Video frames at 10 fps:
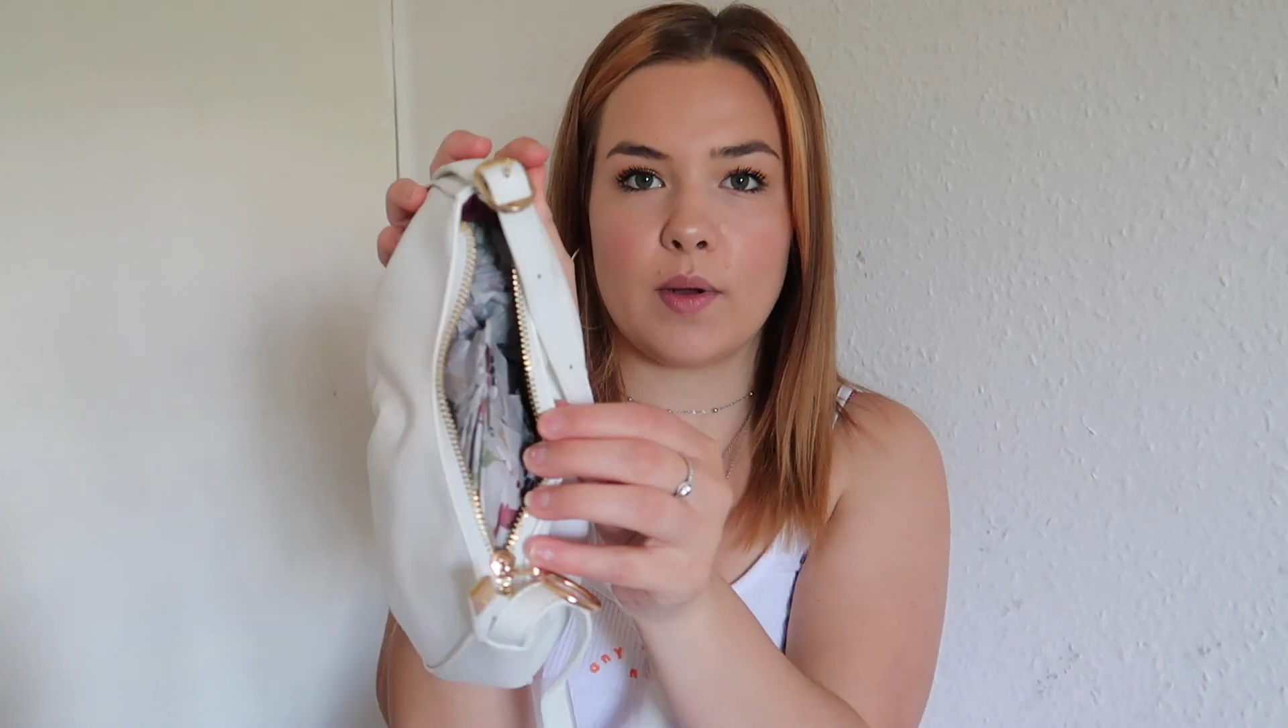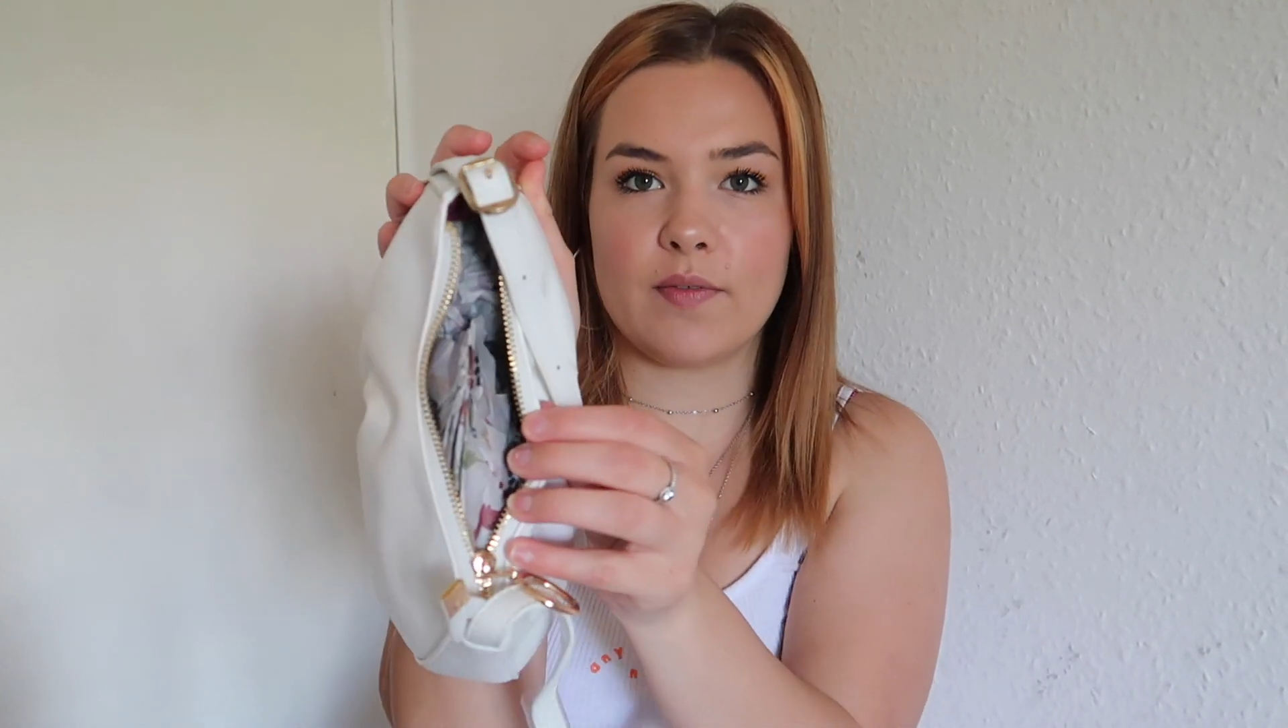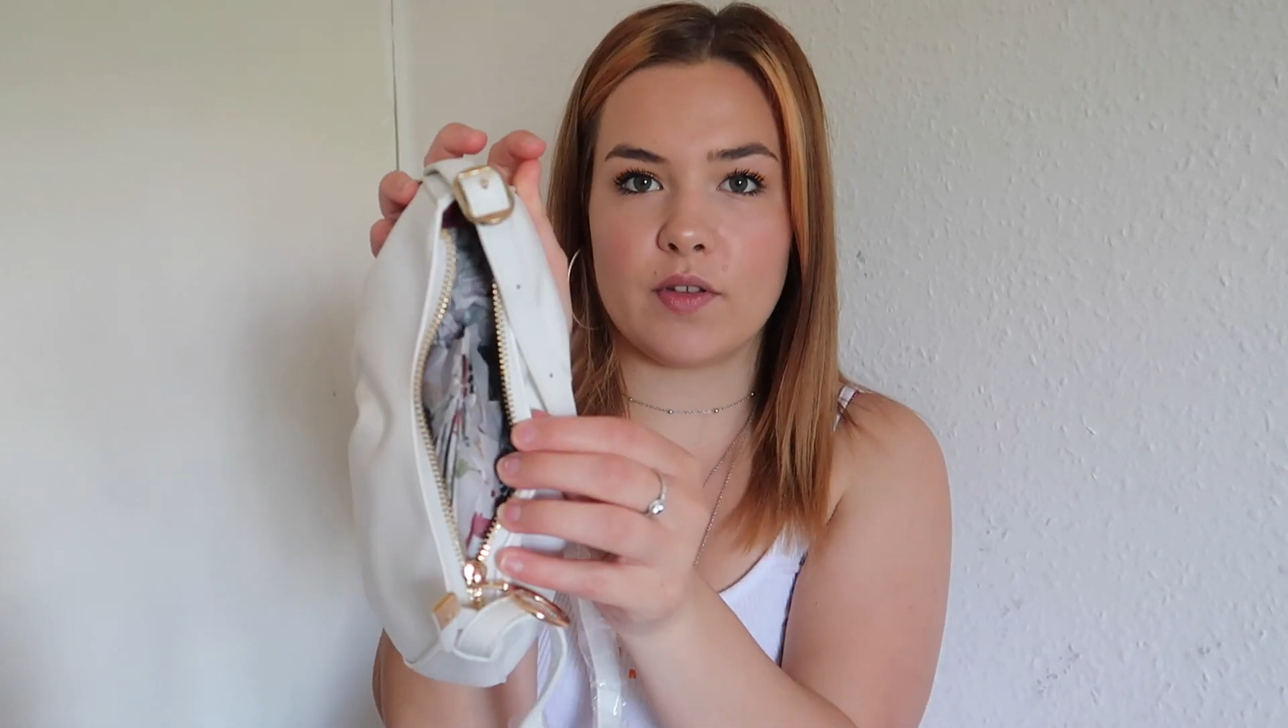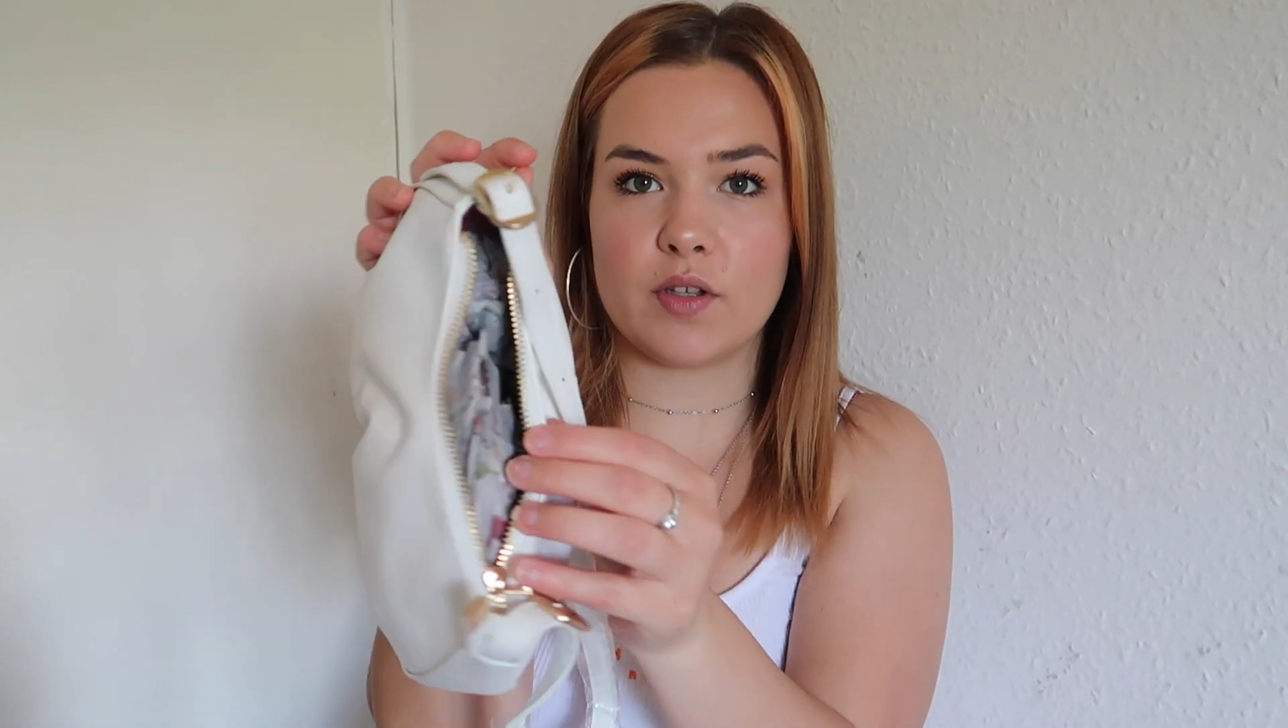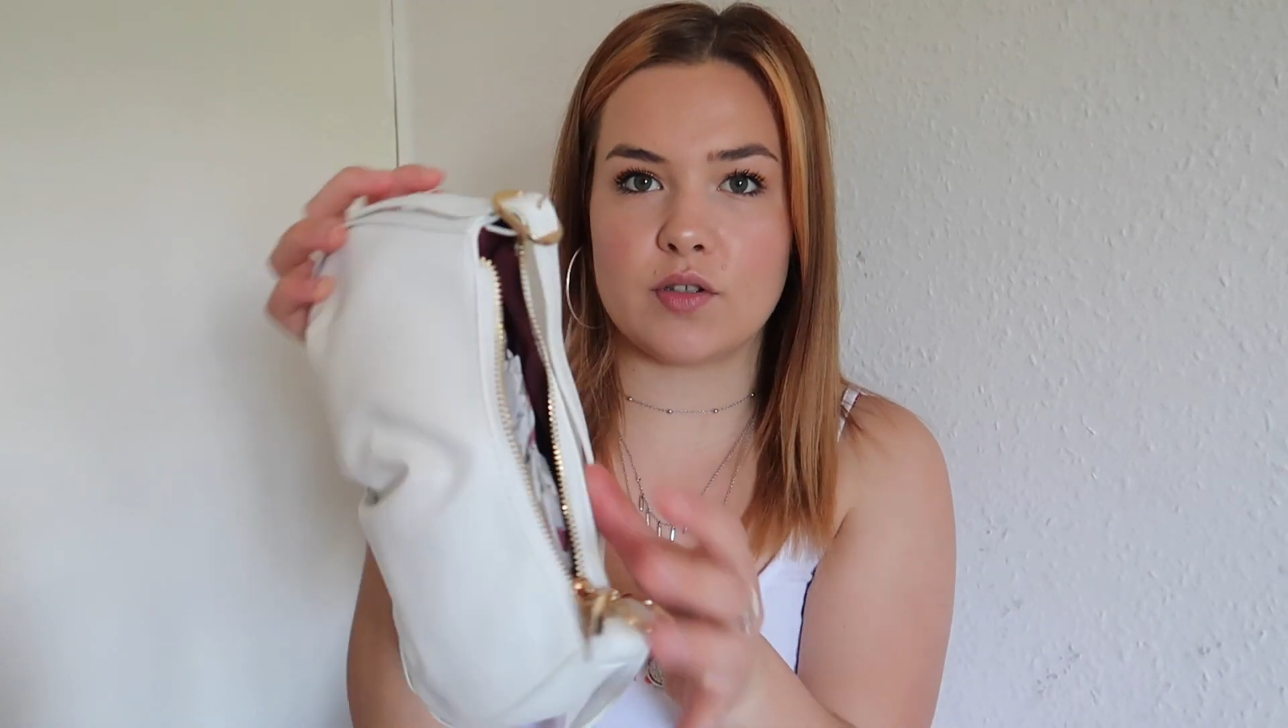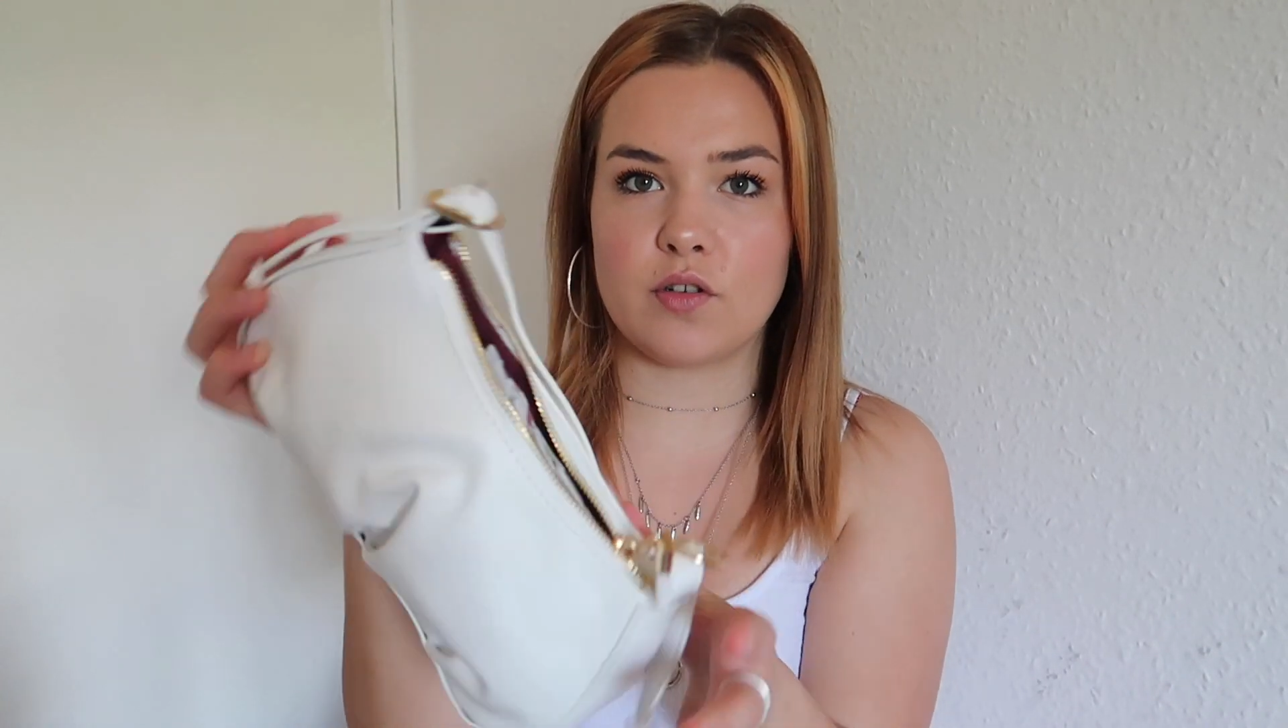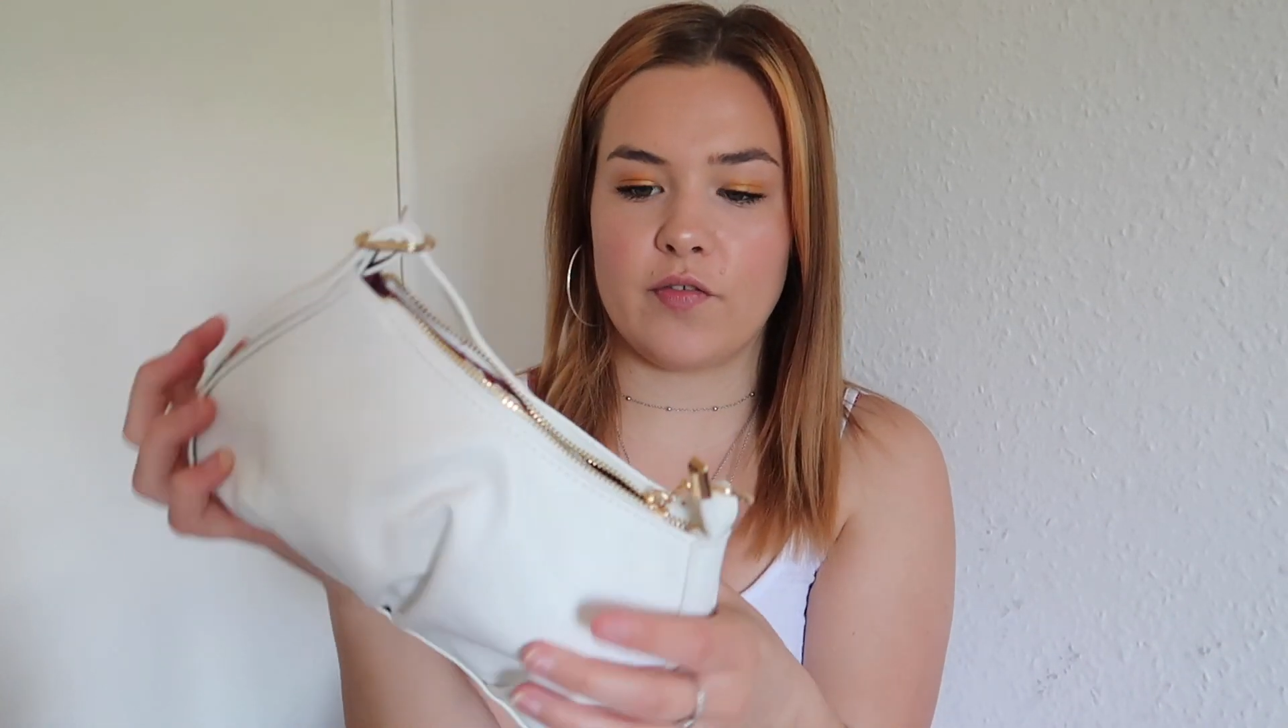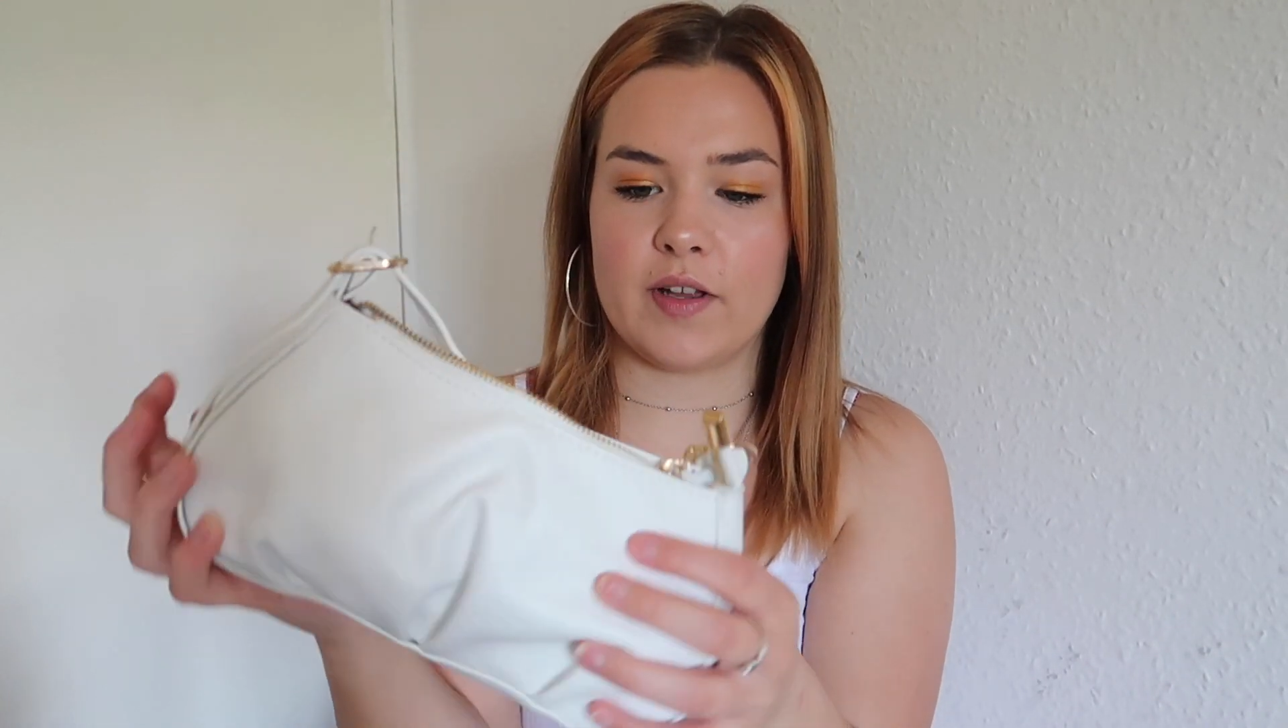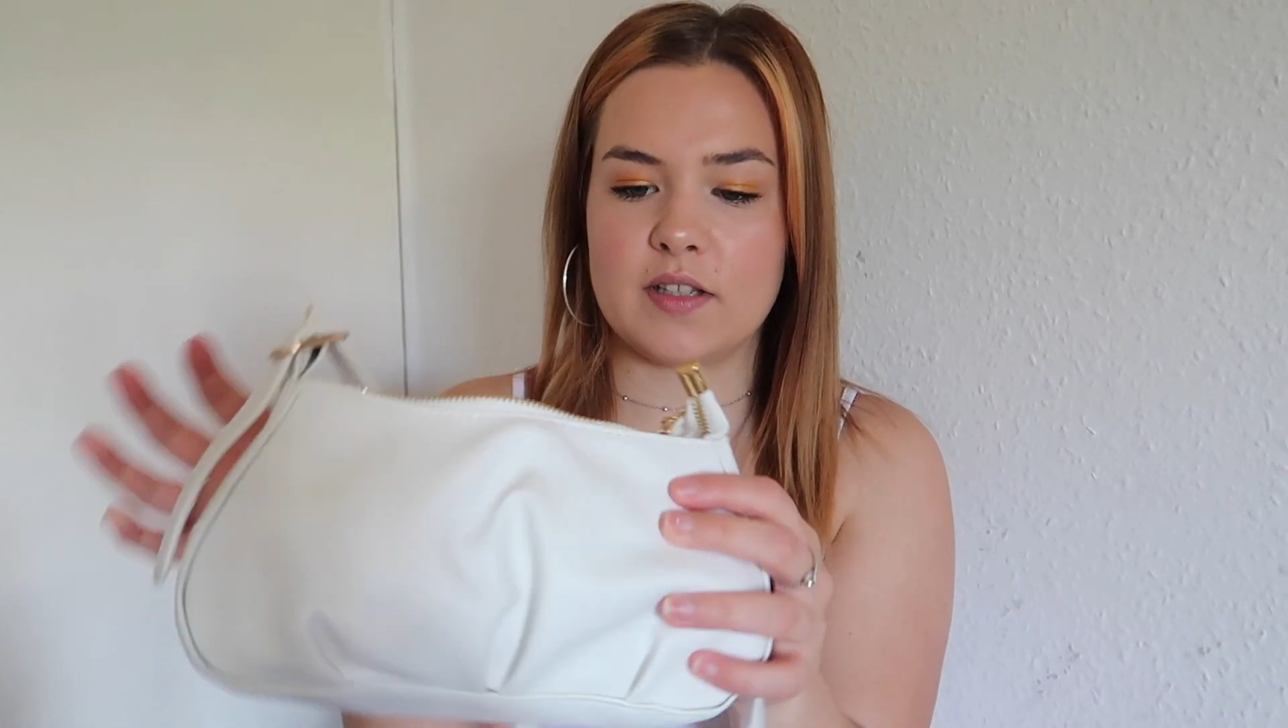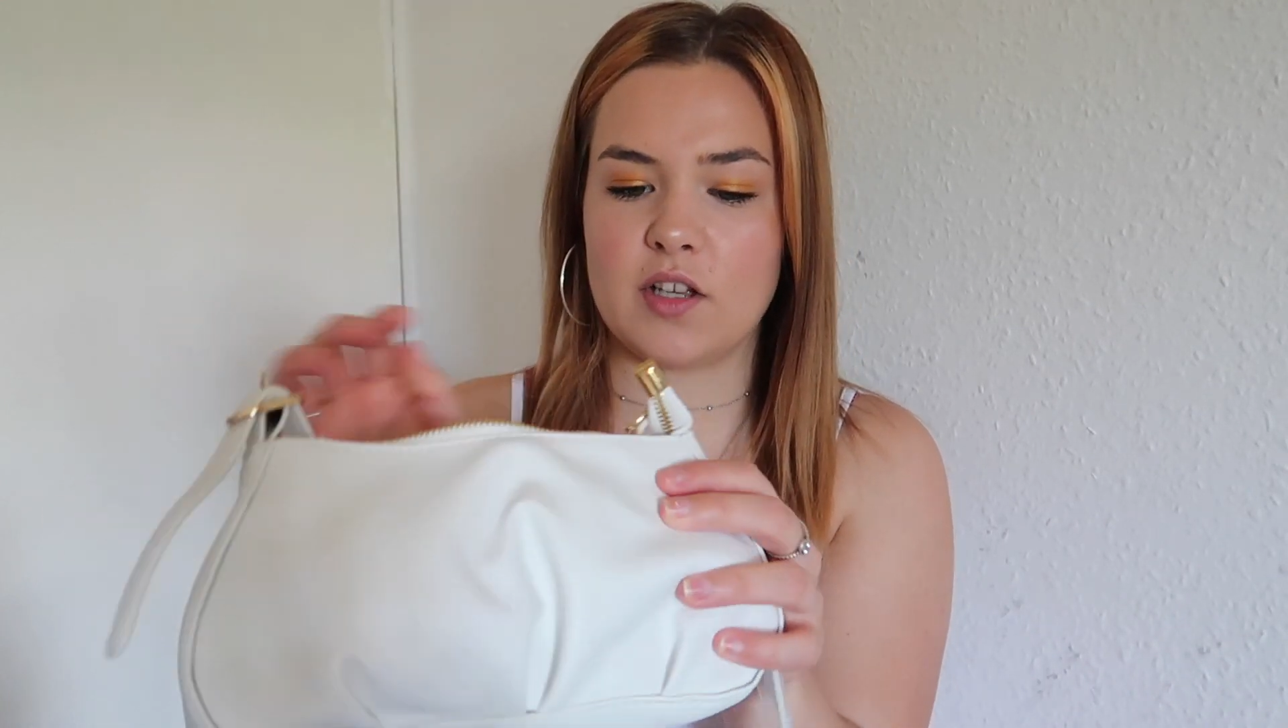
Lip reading: with the stuff in,